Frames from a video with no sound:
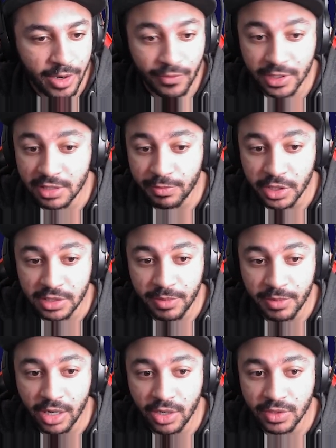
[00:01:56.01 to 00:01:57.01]
Obviously sprint
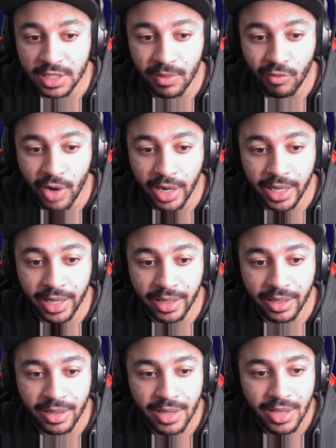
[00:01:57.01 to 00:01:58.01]
speed, I don't see him
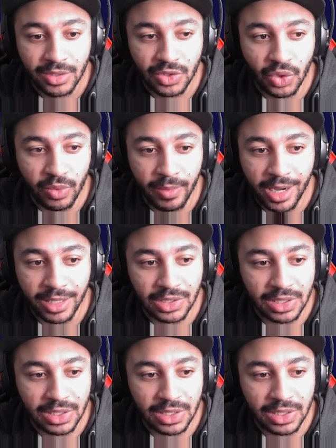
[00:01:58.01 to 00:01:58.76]
running too much.